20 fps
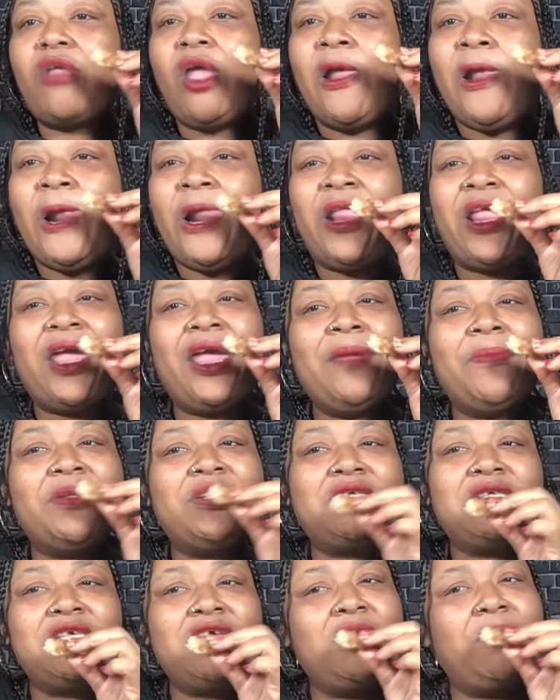And I ain't been
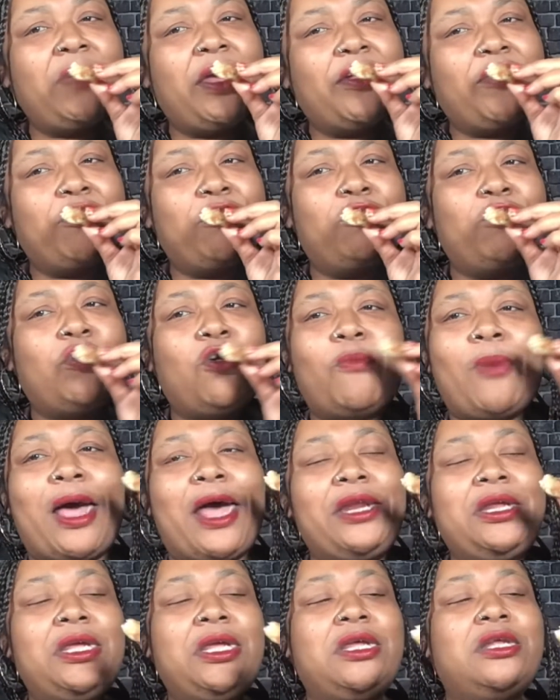seeing my girl Nobody
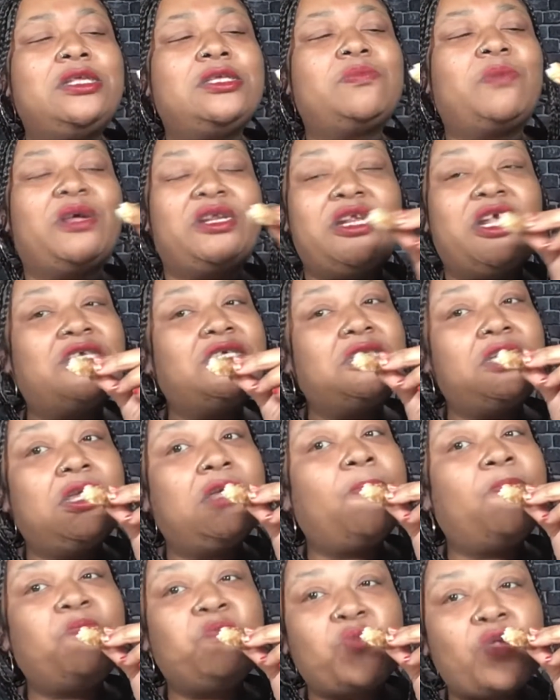Eats, but that she
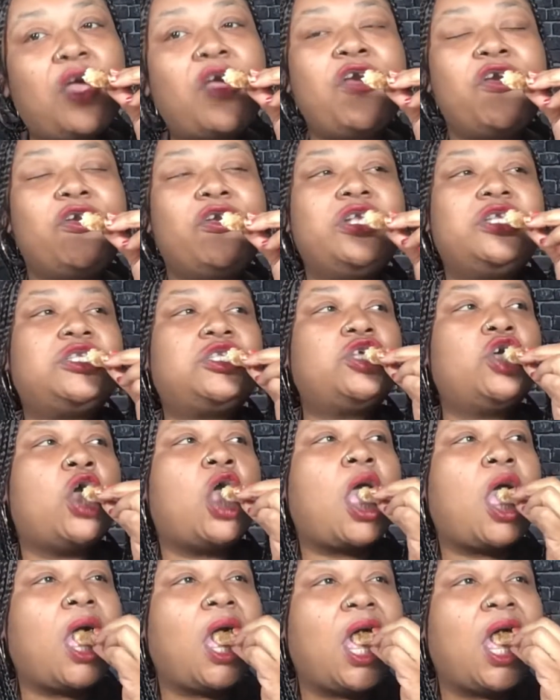up Aries too.